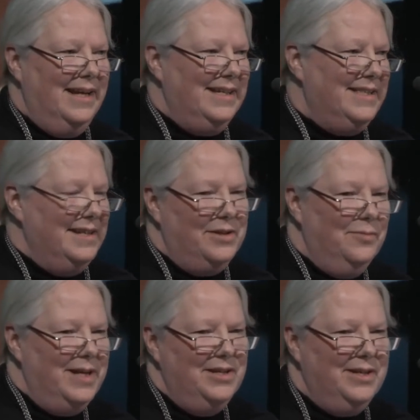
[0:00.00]
I guess another
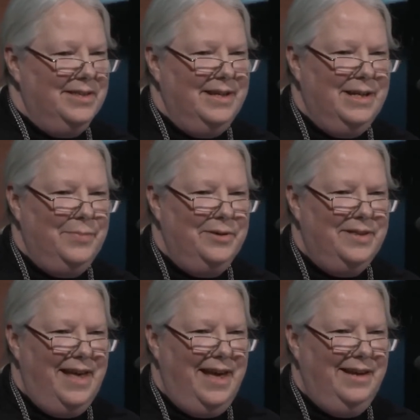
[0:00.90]
way you could think about
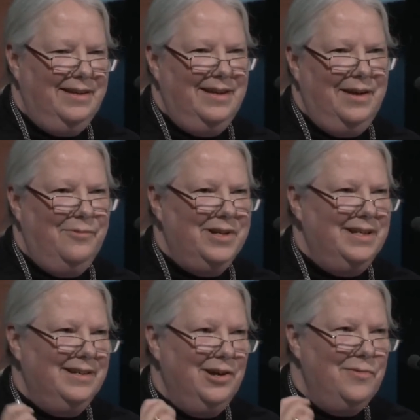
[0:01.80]
that, and I want you
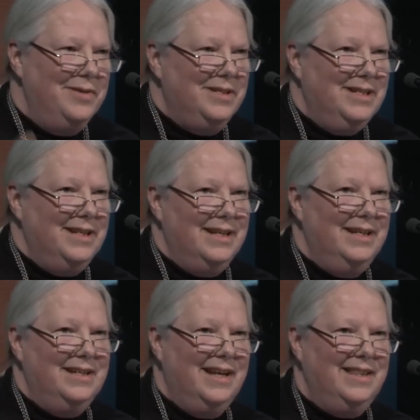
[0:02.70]
to go out
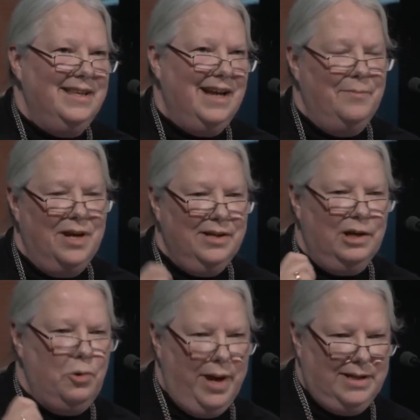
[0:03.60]
tonight and think, I'm not going
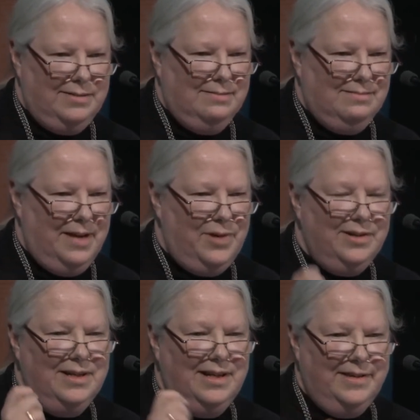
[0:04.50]
to quit. I'm not
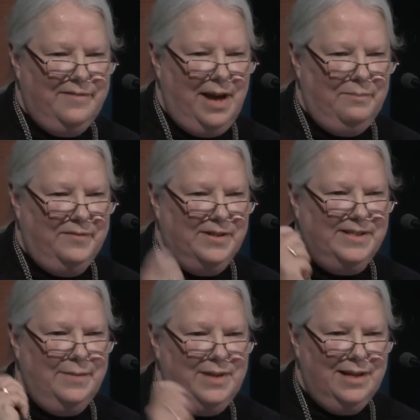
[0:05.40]
going to give up. If there's
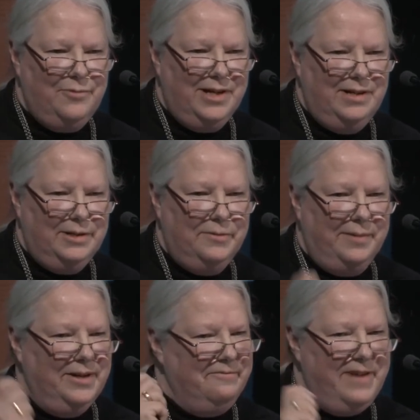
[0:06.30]
something I want to do, I'm
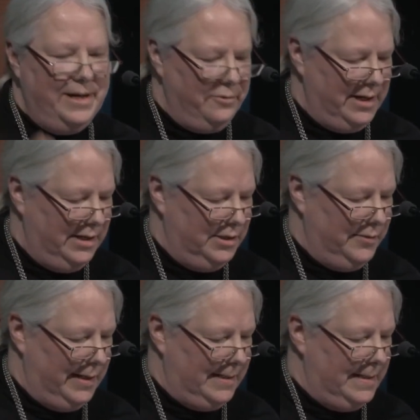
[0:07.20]
going to find a way to do
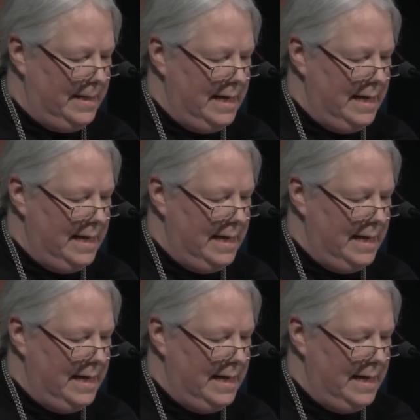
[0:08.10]
it.